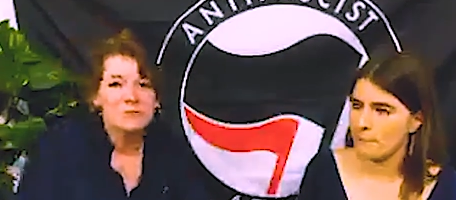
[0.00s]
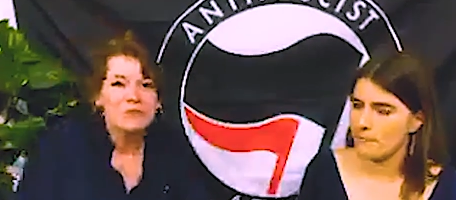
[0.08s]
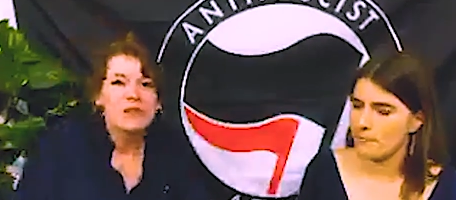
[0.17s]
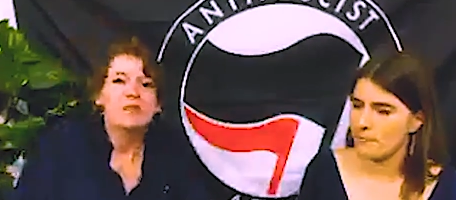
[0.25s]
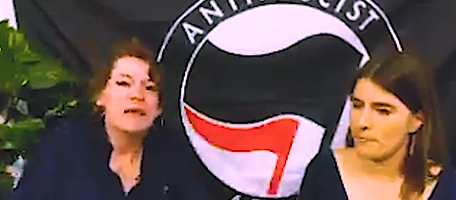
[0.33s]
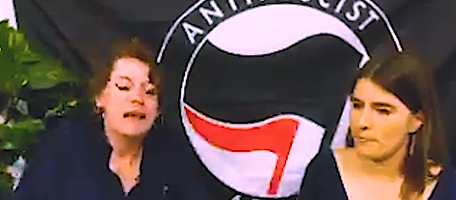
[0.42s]

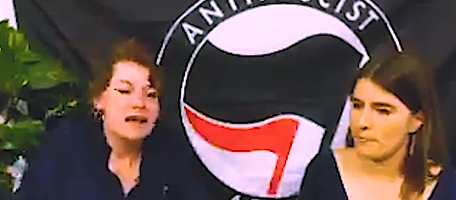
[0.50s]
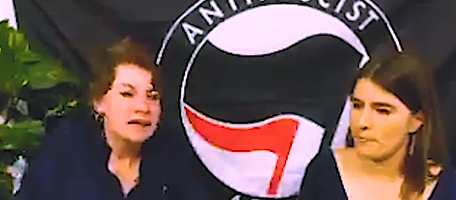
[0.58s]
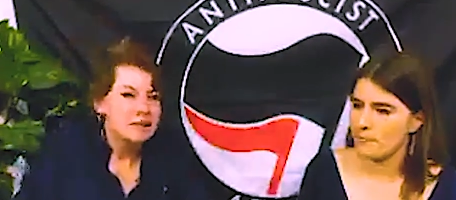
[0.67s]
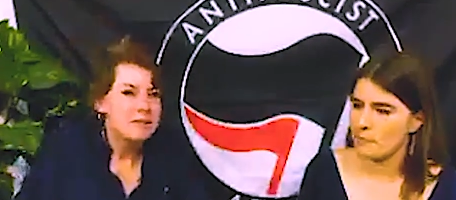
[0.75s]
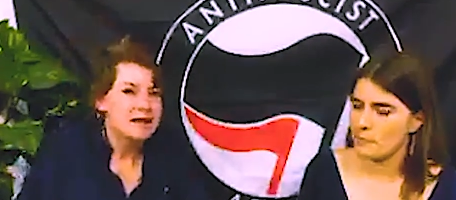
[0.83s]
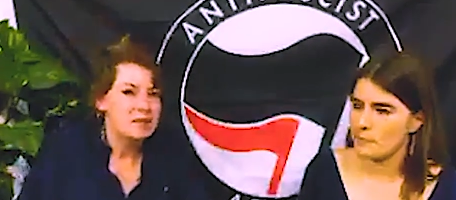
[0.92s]
Speaker 1: be lying in
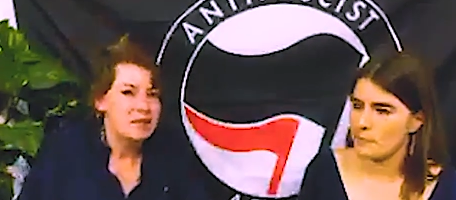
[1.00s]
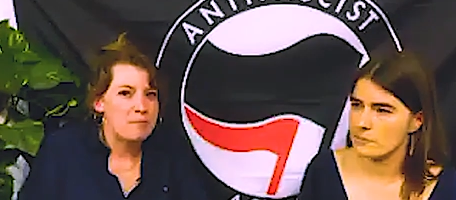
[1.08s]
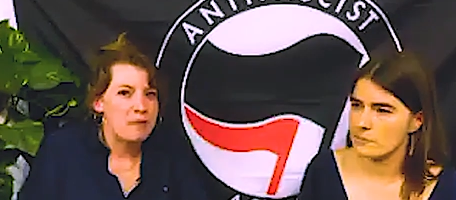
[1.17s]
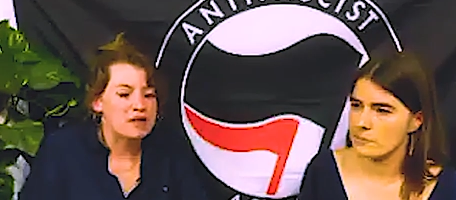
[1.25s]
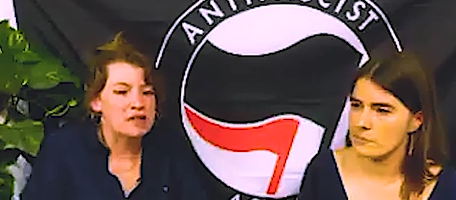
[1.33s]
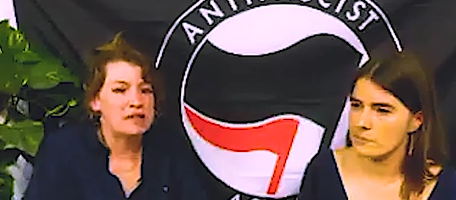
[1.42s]
bed with that
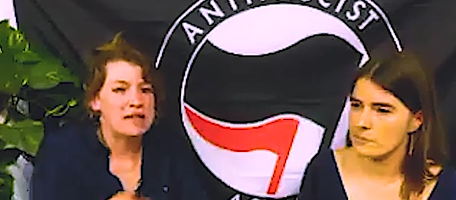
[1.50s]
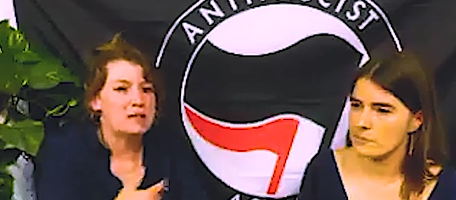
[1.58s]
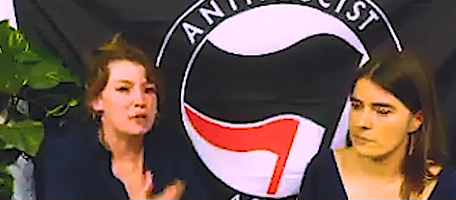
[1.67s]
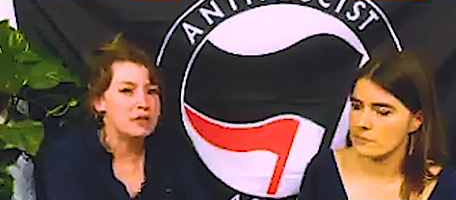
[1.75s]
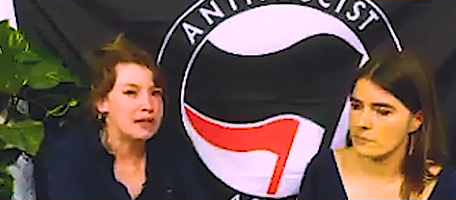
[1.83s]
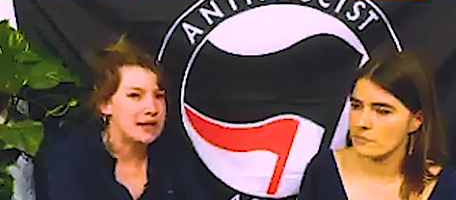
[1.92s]
person, saying what
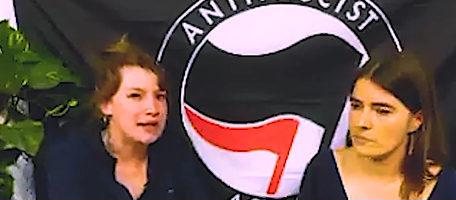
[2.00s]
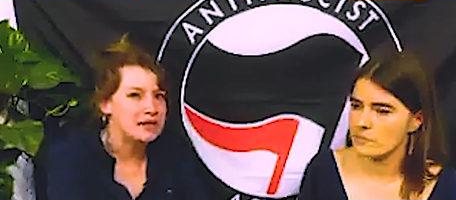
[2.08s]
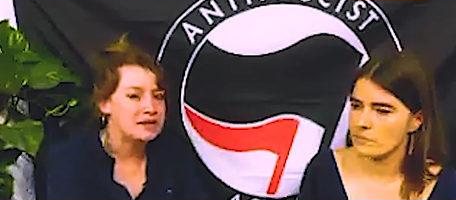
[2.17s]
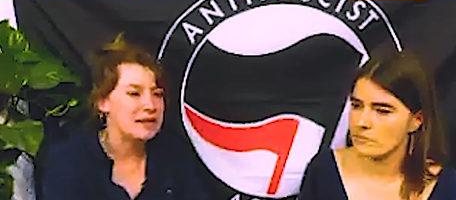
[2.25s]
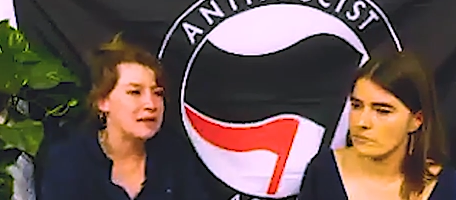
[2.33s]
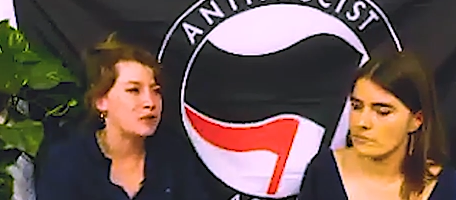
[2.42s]
you like,
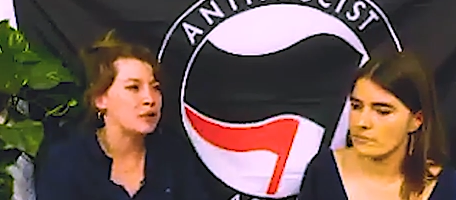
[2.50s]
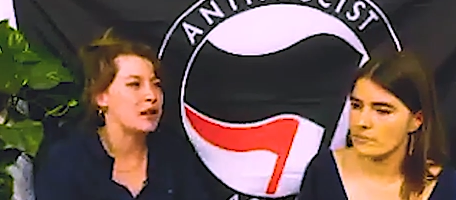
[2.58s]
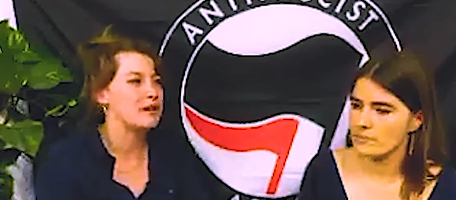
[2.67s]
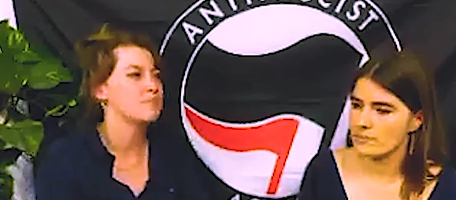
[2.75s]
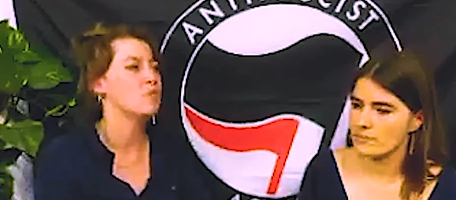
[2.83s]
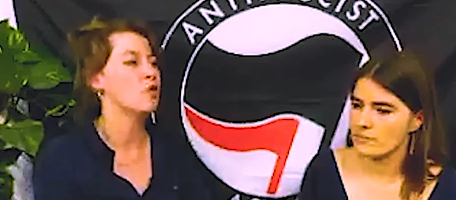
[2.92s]
saying what you'd like
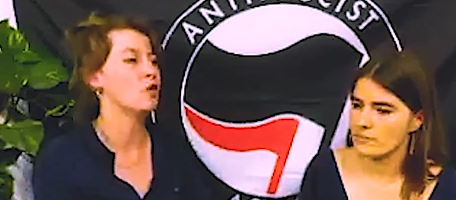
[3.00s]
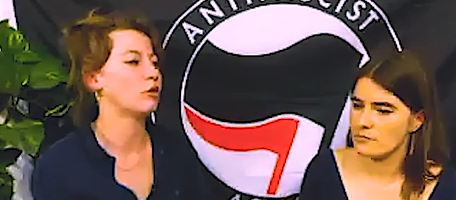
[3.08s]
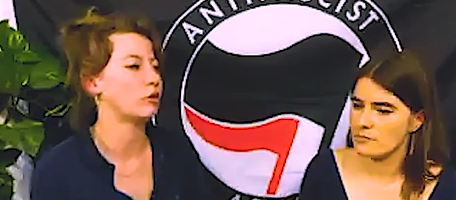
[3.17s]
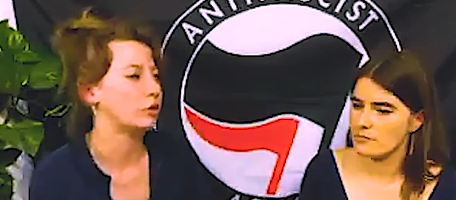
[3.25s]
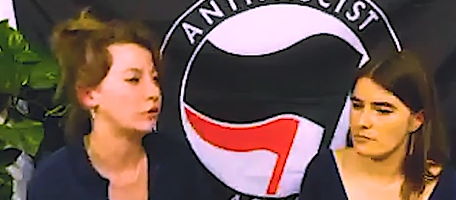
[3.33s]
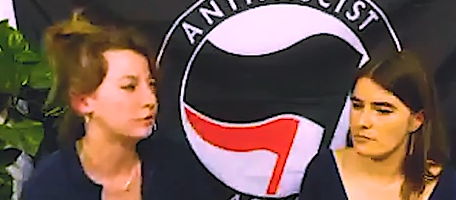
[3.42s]
more
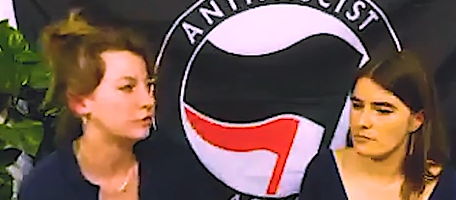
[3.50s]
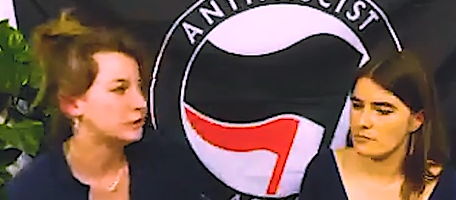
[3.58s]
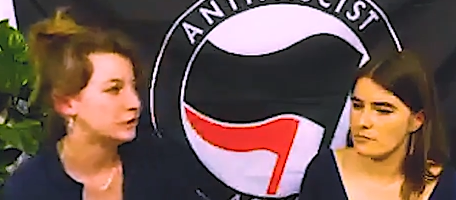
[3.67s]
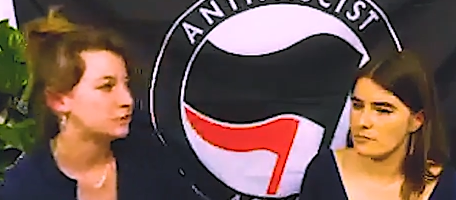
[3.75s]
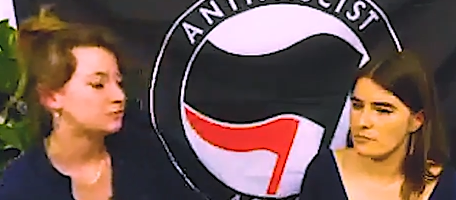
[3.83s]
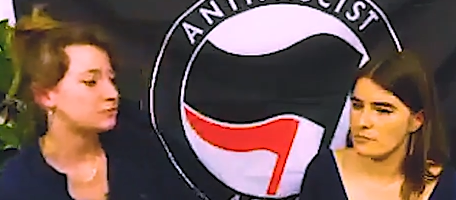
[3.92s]
of,
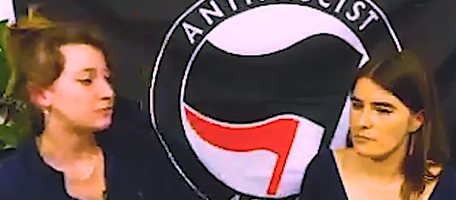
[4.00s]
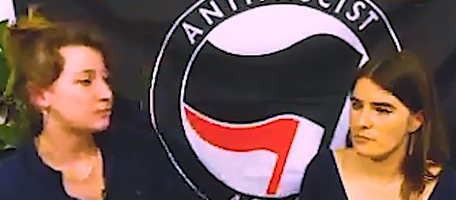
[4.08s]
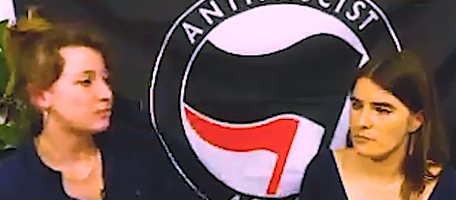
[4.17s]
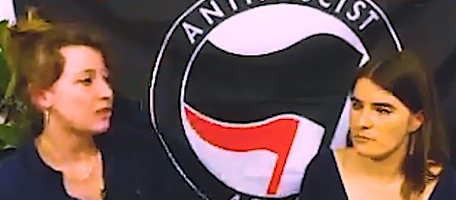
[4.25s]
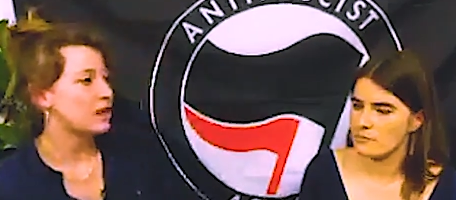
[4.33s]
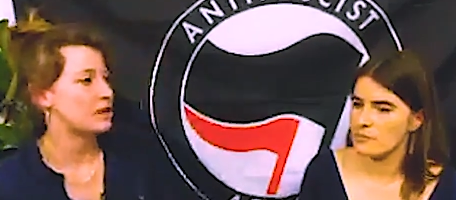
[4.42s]

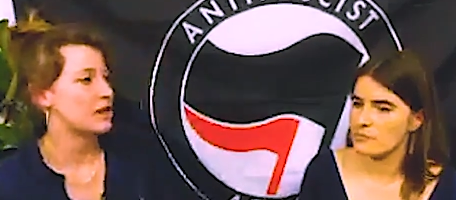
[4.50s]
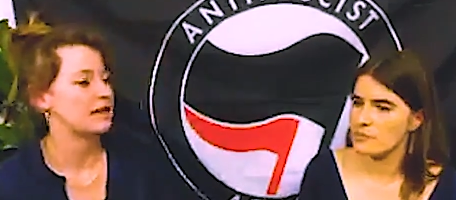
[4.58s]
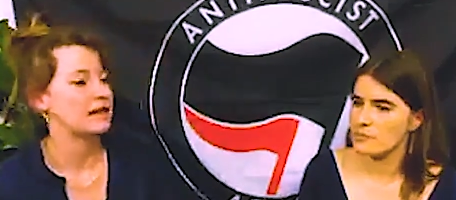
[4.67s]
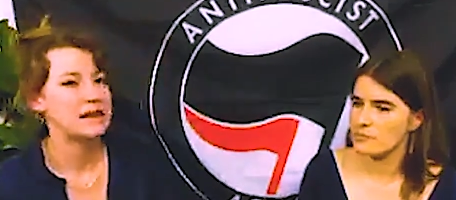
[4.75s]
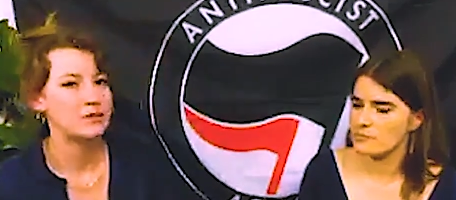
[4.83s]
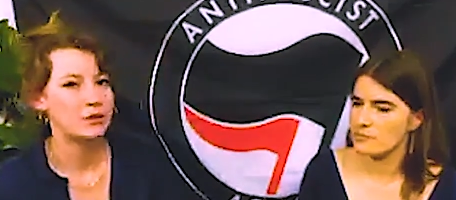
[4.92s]
saying
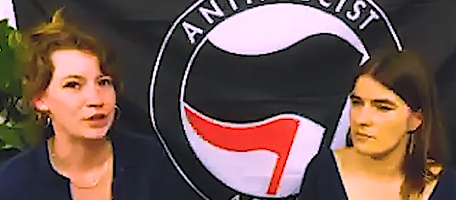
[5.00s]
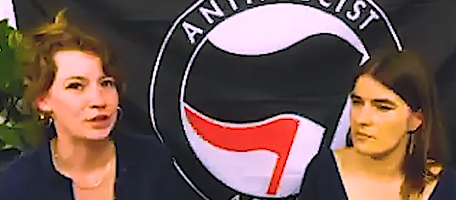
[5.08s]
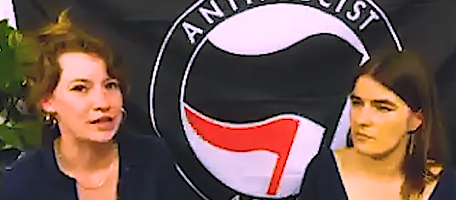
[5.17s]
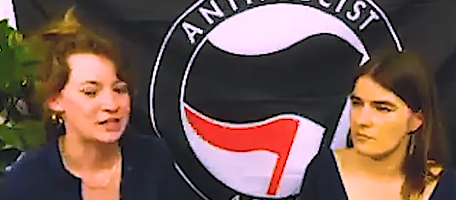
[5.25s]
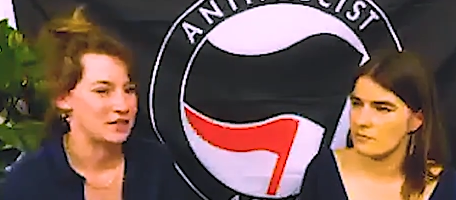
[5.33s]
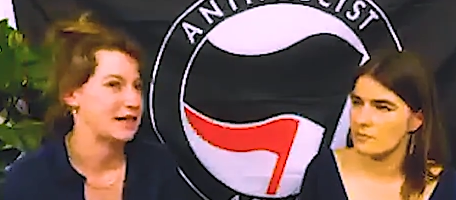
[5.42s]
like what you're
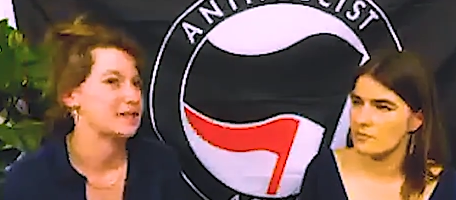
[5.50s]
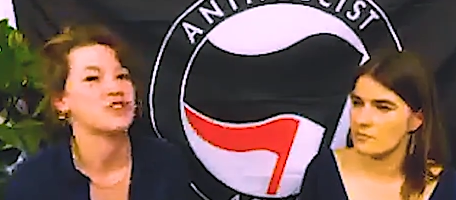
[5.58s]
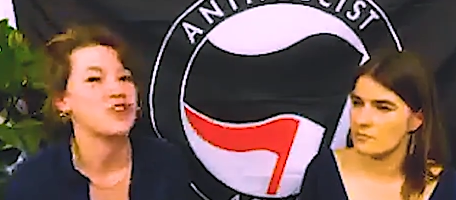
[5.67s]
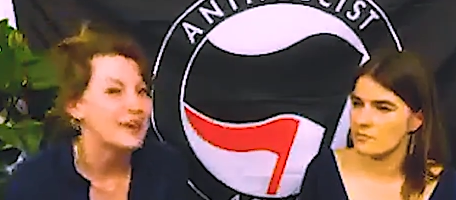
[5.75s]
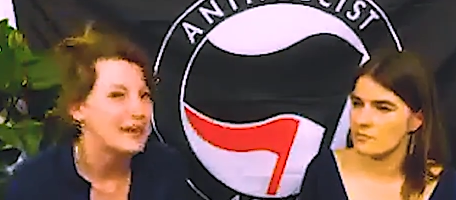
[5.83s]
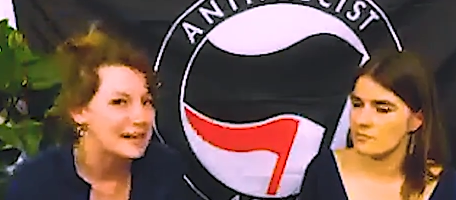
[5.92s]
into, like
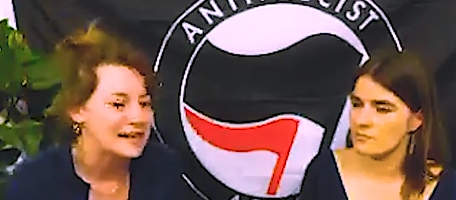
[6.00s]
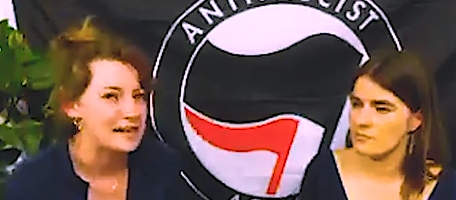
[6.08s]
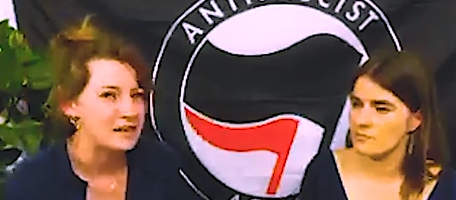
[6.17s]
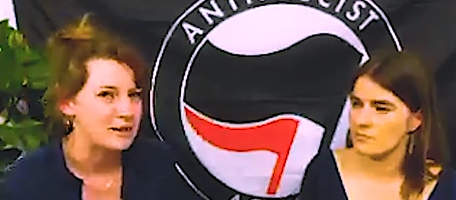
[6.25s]
trying, and that can be a